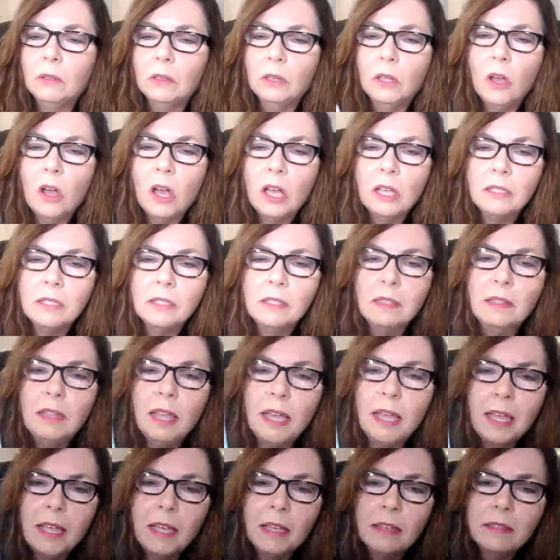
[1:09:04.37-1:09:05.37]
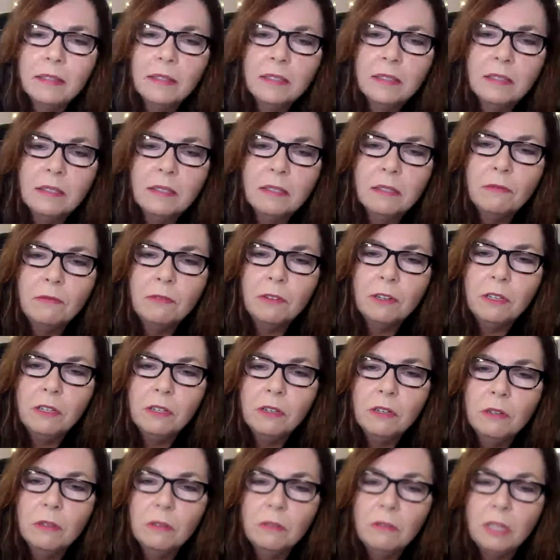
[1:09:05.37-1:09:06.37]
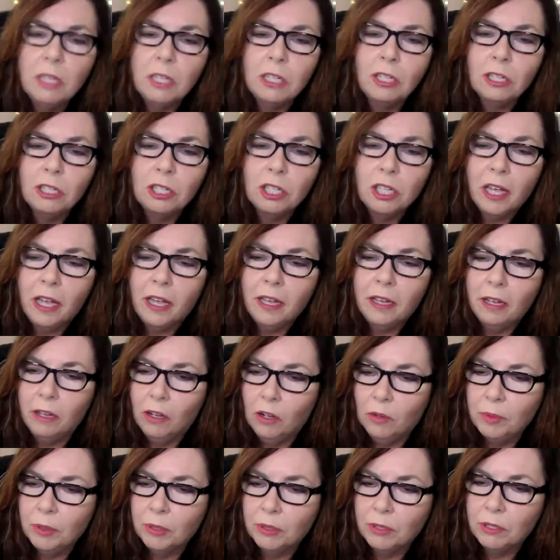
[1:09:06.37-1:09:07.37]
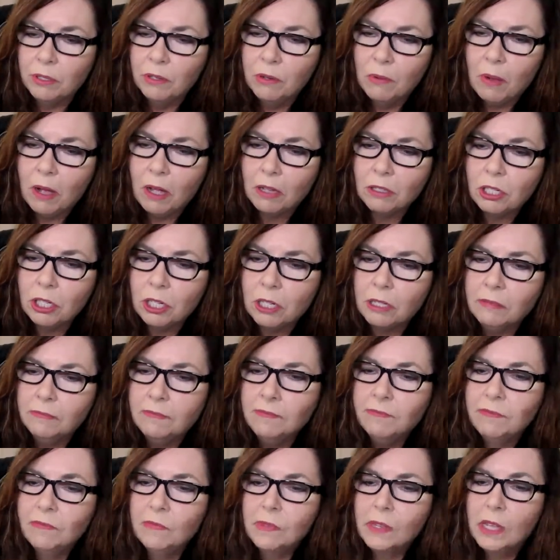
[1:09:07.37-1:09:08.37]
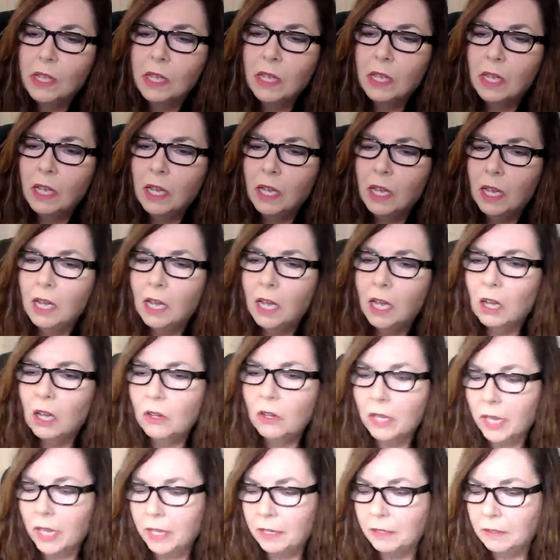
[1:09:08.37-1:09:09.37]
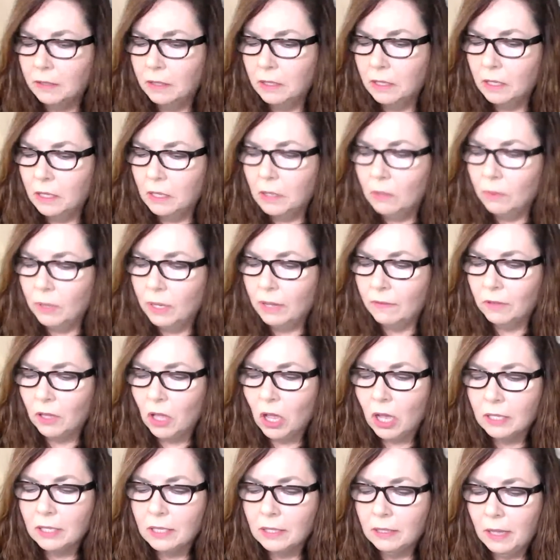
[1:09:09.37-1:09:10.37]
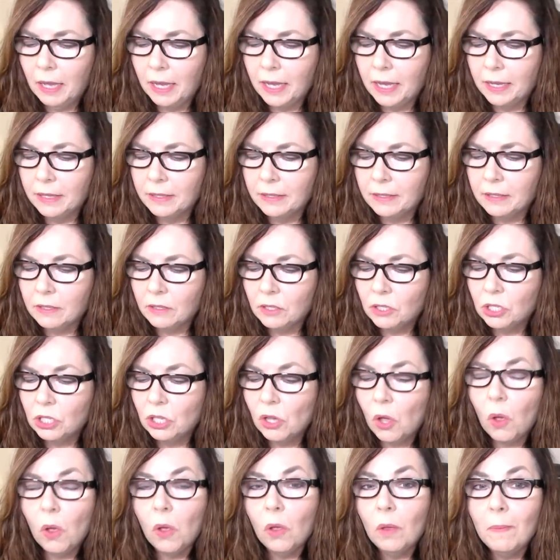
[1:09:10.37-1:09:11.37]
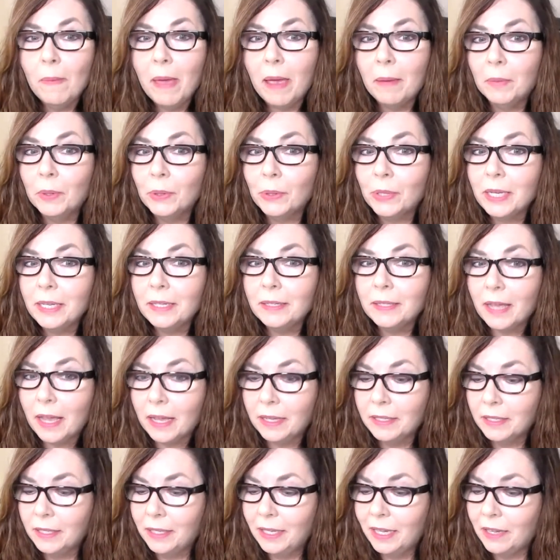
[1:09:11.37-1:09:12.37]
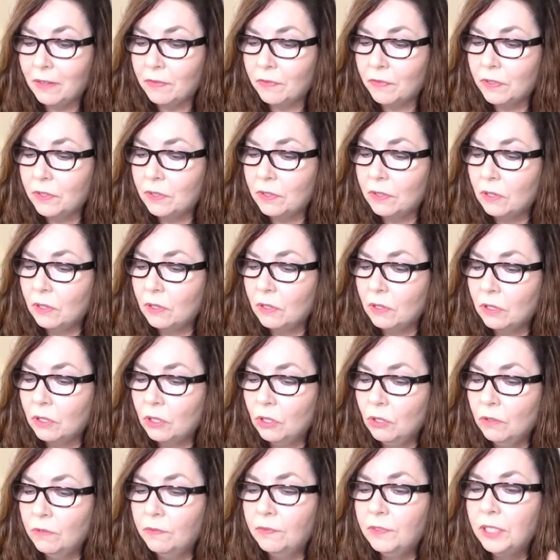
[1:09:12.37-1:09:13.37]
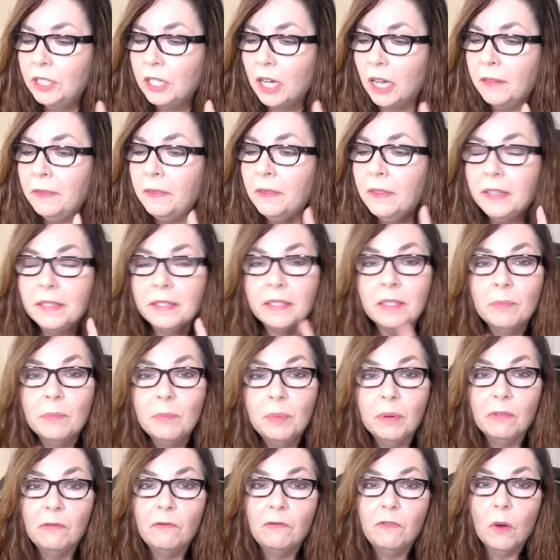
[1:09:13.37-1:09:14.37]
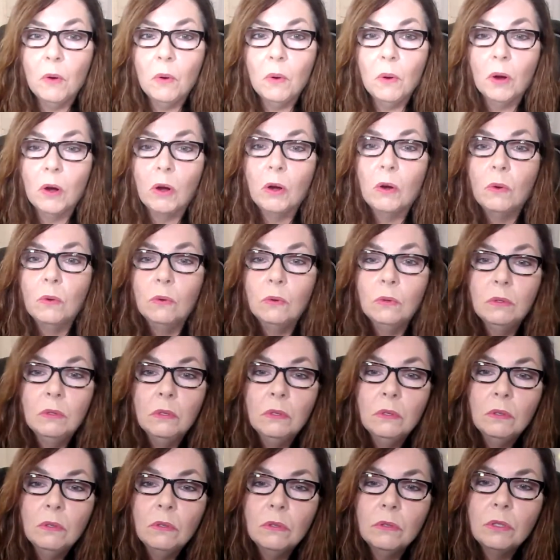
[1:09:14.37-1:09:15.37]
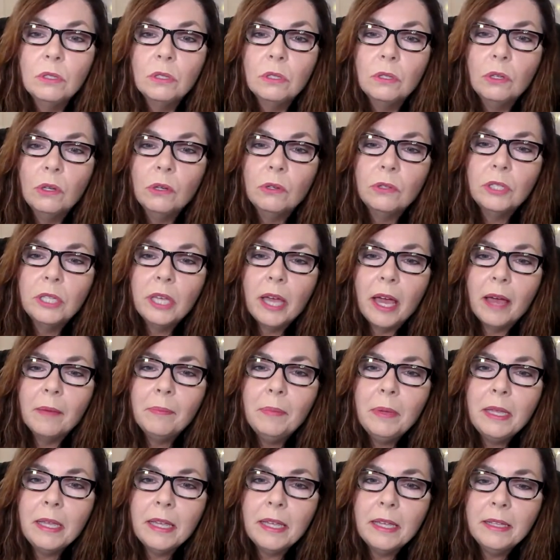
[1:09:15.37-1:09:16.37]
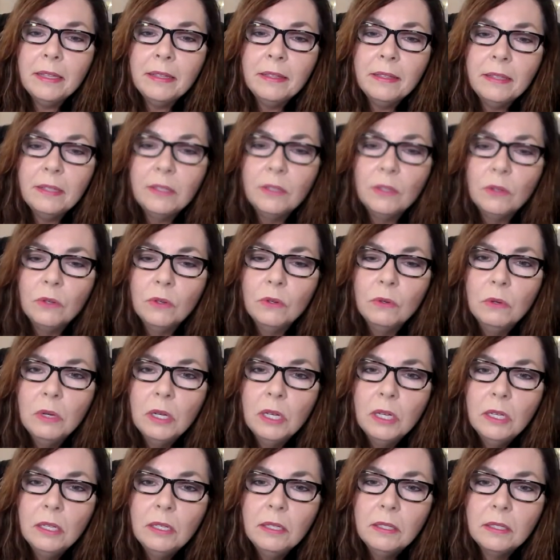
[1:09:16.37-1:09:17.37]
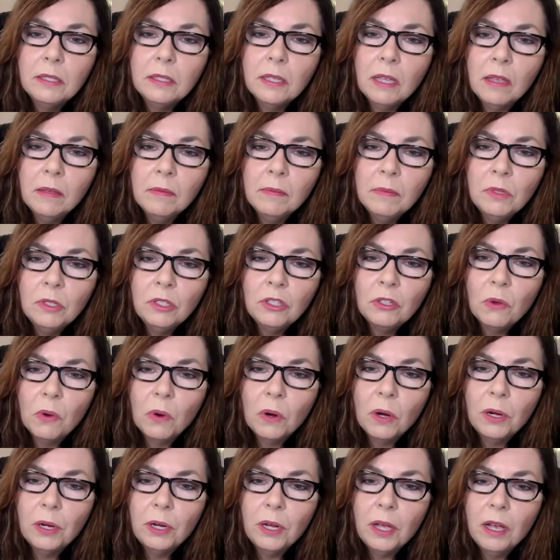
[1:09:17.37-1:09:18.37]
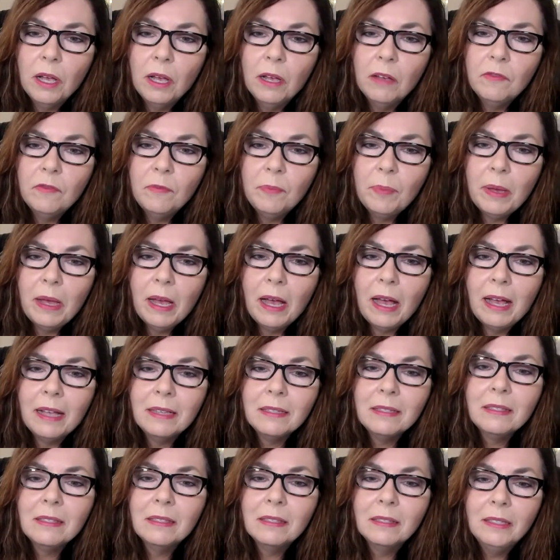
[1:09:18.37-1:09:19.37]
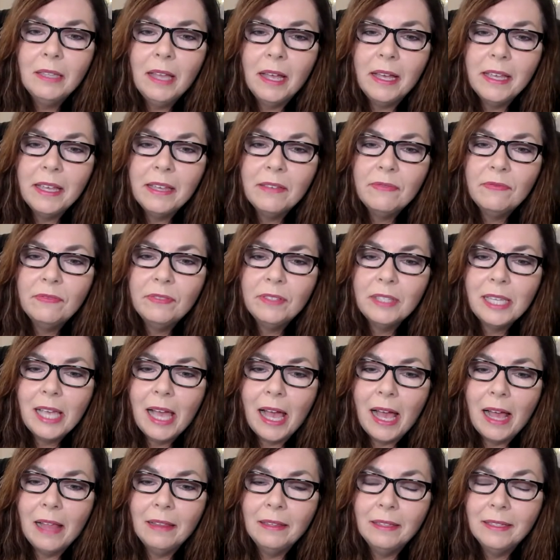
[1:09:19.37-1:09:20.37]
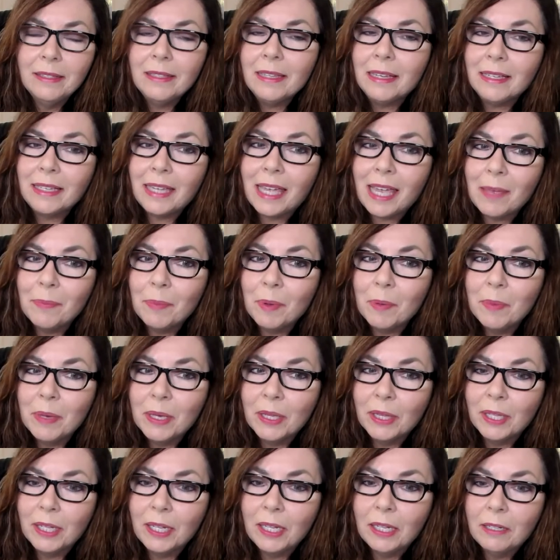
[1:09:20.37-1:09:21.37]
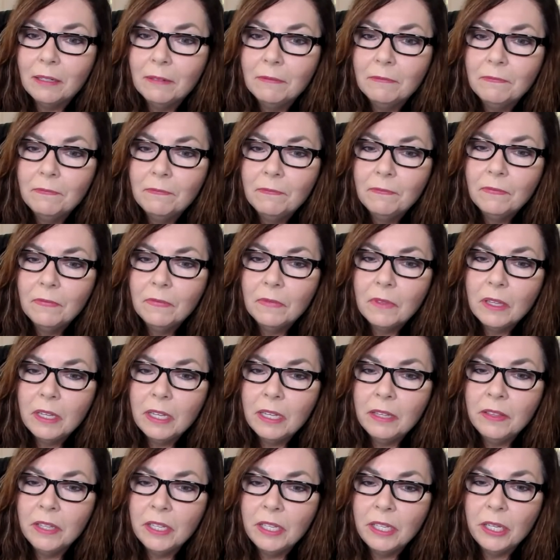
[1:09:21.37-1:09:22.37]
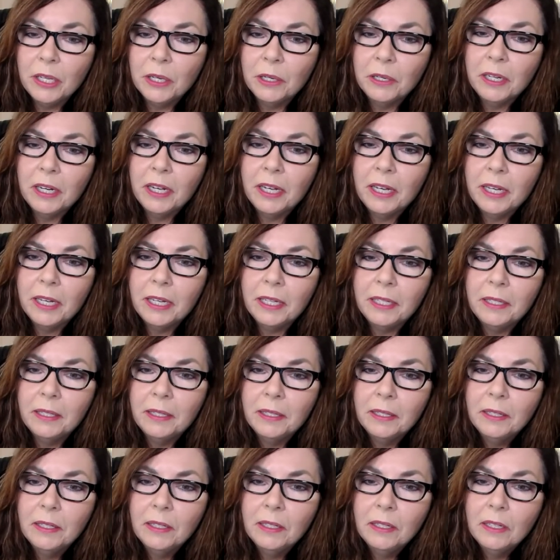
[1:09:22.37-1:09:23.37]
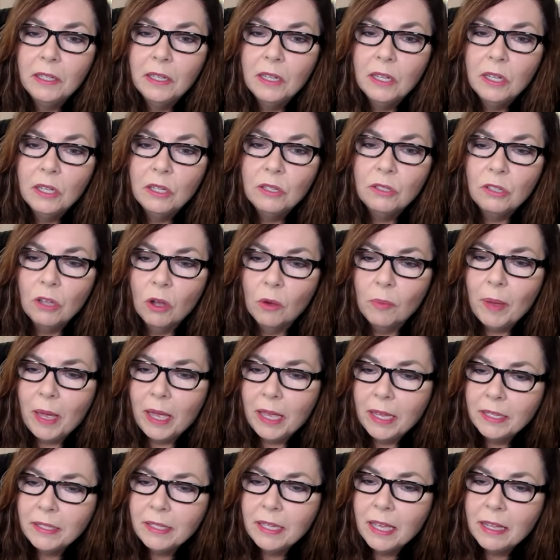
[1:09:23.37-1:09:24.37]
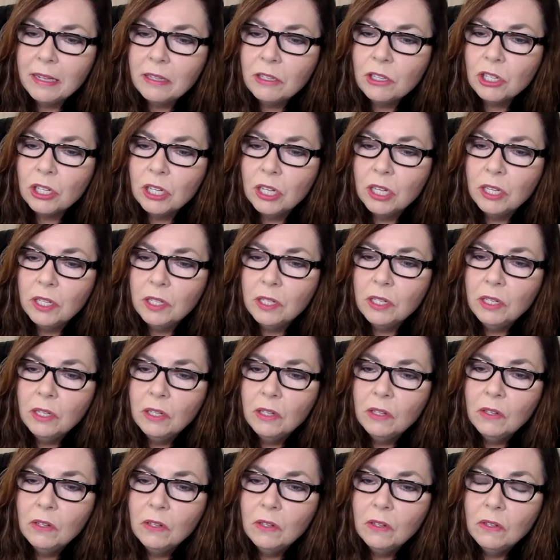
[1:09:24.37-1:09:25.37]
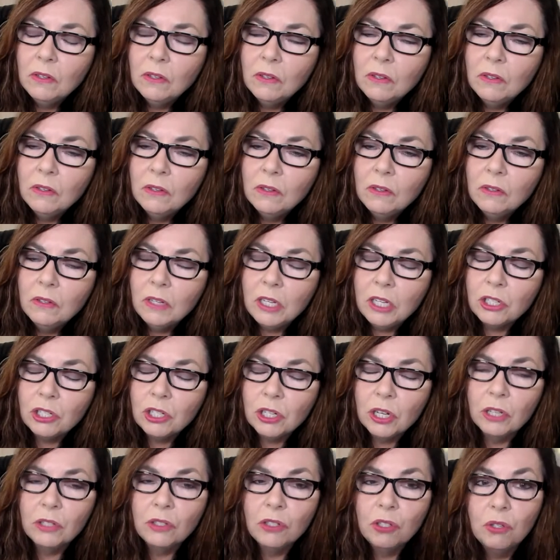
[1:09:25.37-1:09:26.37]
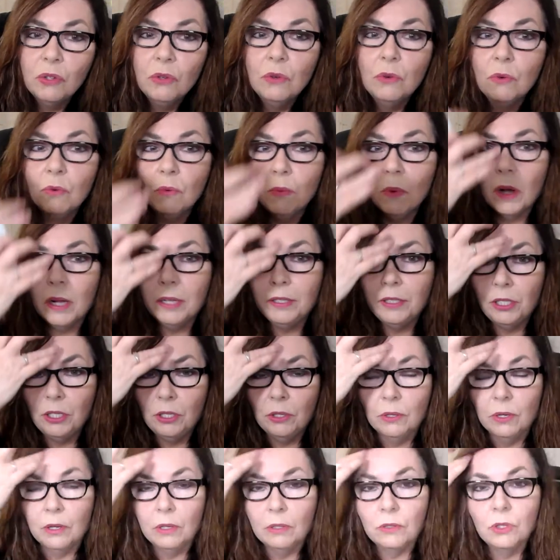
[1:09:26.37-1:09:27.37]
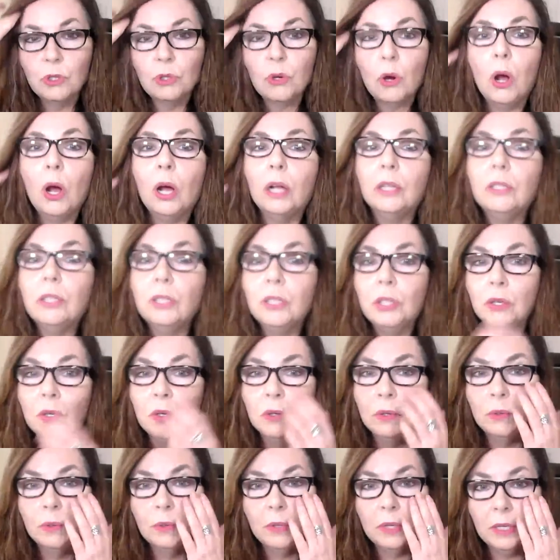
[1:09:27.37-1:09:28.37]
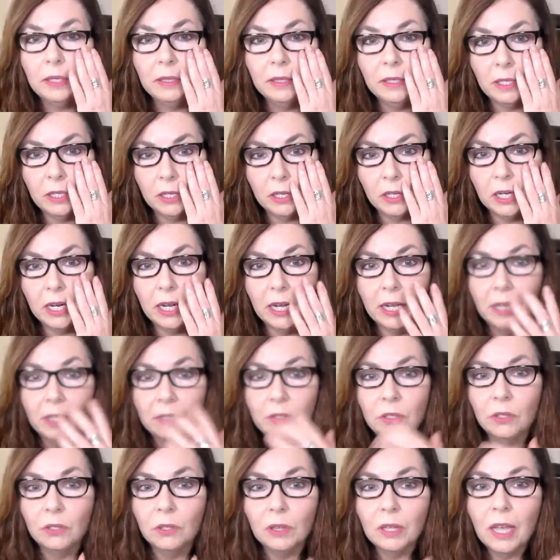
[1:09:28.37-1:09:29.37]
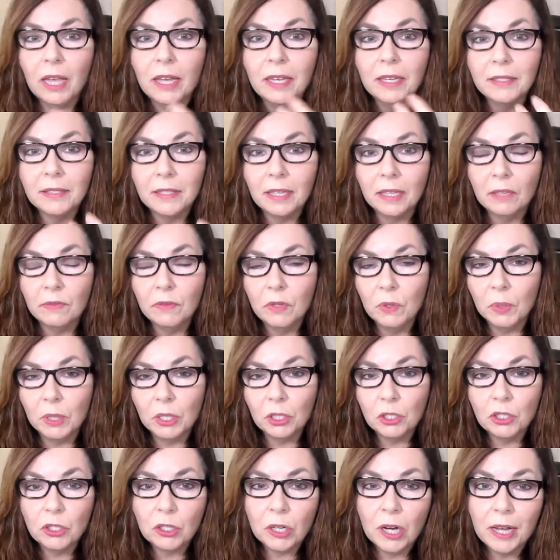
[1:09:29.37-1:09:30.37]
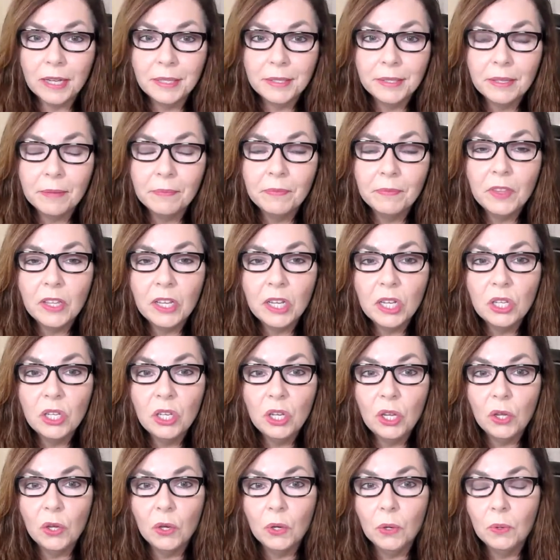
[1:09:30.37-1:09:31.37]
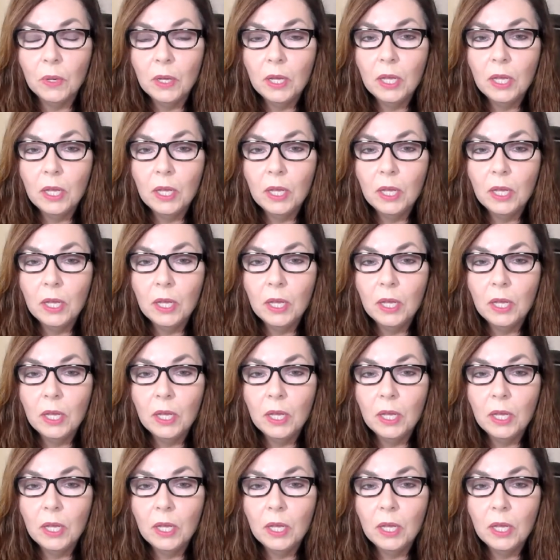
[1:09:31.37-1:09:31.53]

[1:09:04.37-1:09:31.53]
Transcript: Lost Lands. This is for you, Nisha J. I hope you're still watching. Okay. We have Lost Lands, Soul Memories and Gifts. You've done this before. Ooh, so you're tapping into some sort of past life talent and capability in the year ahead. So pay attention, Nisha, to what you're drawn to in the year ahead, your likes, like if you want to try something new